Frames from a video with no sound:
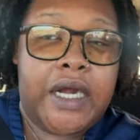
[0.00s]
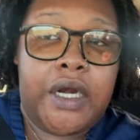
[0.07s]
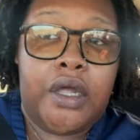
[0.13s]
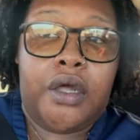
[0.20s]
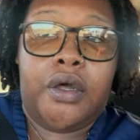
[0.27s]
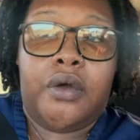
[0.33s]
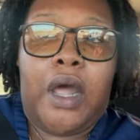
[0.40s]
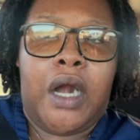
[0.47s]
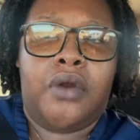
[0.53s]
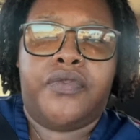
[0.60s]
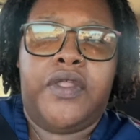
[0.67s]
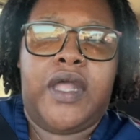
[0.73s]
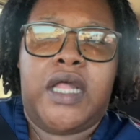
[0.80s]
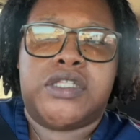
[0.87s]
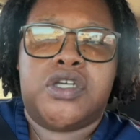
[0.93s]
know i don't
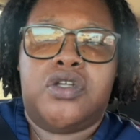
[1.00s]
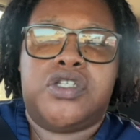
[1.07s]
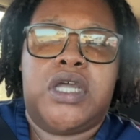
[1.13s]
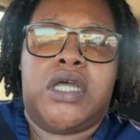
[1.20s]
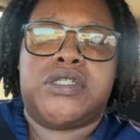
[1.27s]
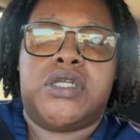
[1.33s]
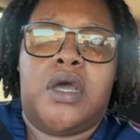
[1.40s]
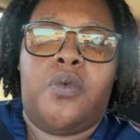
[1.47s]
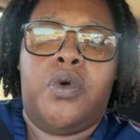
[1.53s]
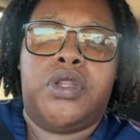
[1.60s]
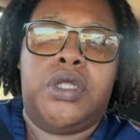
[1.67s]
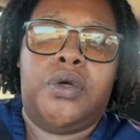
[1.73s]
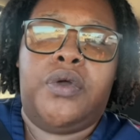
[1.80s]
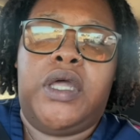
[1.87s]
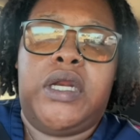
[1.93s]
think i told y'all so i wanted
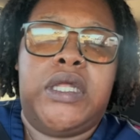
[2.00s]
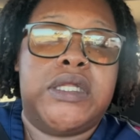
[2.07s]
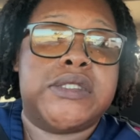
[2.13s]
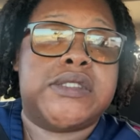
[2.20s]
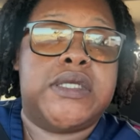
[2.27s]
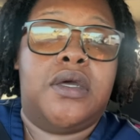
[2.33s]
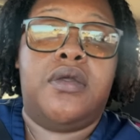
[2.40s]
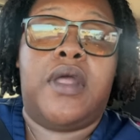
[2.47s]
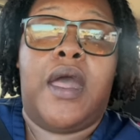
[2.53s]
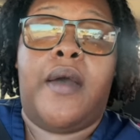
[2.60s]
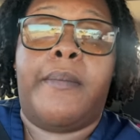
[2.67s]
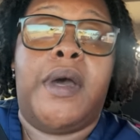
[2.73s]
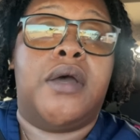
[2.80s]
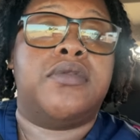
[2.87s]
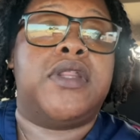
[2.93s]
to go ahead and tell y'all
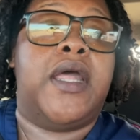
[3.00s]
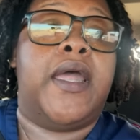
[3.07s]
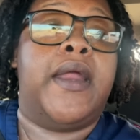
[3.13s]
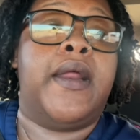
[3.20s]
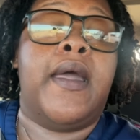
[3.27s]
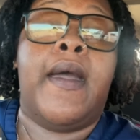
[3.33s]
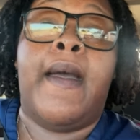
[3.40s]
about that